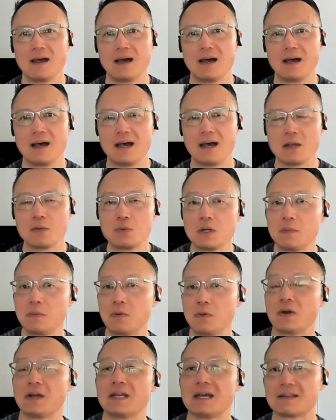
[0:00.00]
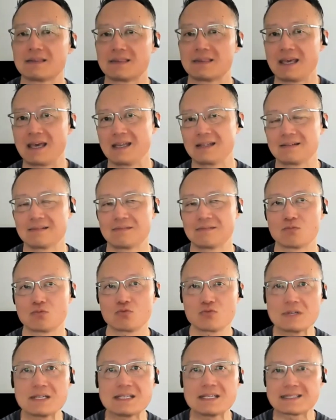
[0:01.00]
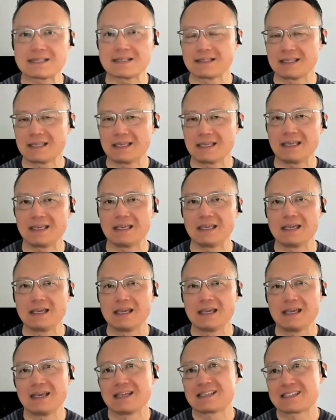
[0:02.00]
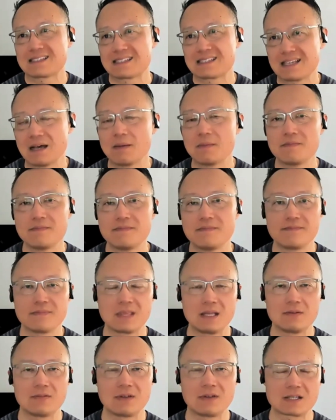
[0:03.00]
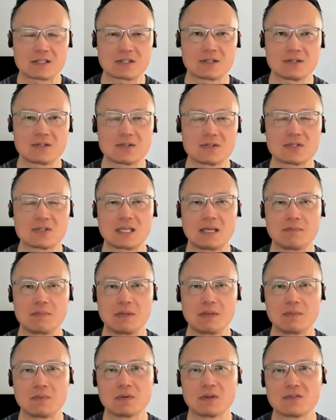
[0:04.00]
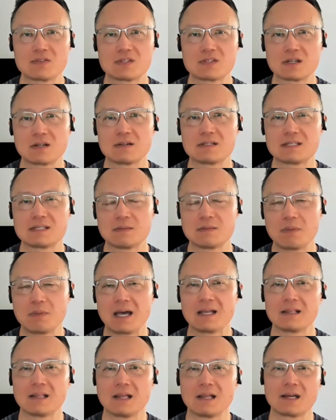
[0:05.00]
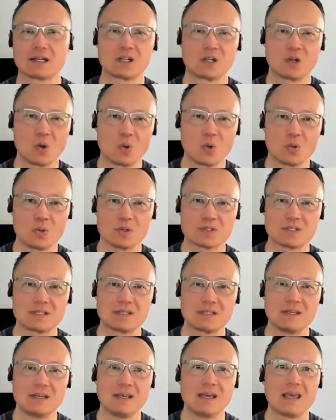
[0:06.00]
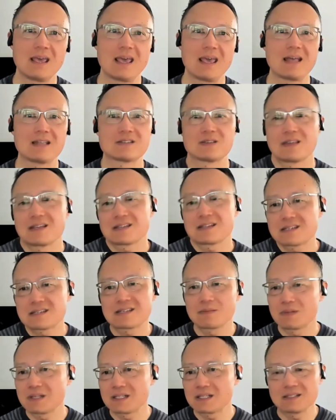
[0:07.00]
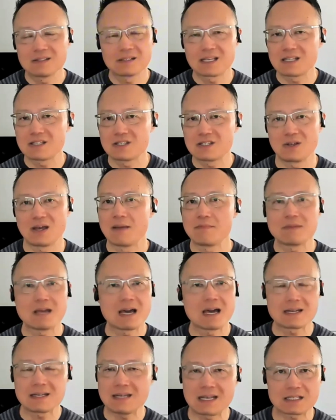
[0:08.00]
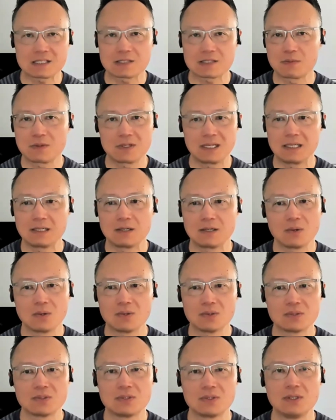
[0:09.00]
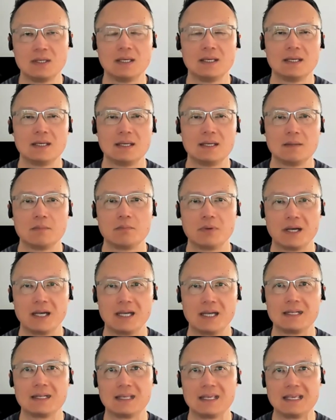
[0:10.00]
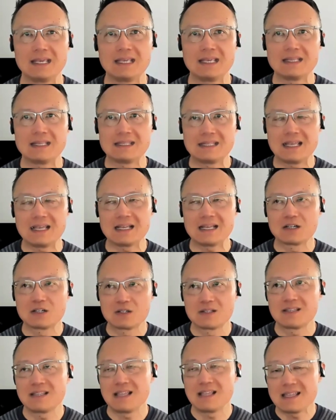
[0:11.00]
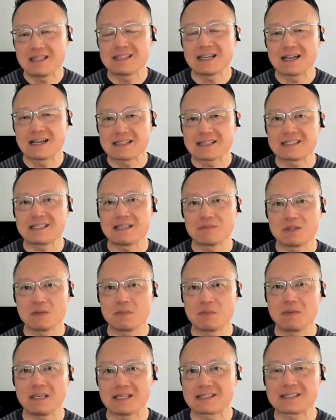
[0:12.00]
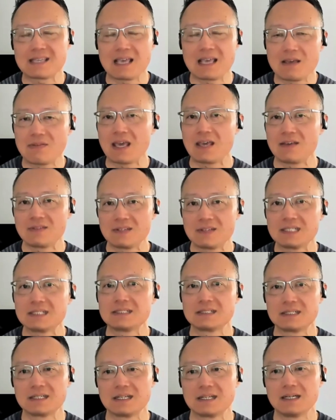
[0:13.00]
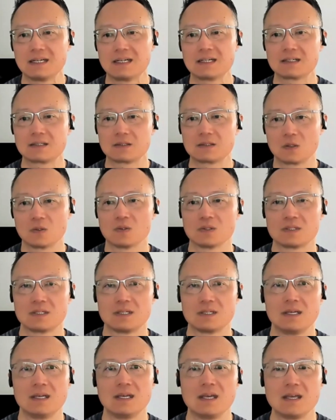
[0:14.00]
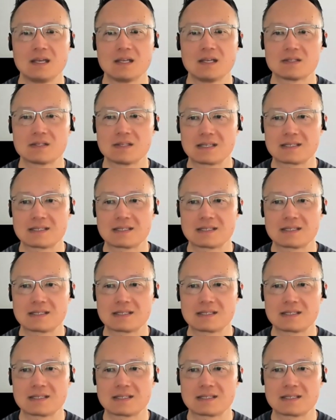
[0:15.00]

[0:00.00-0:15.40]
I would point out that recently some investors and people have started to buy a lot of gold. And so that's just something to look into. I'm not an expert in gold, but it does seem to be a safe haven, gold. So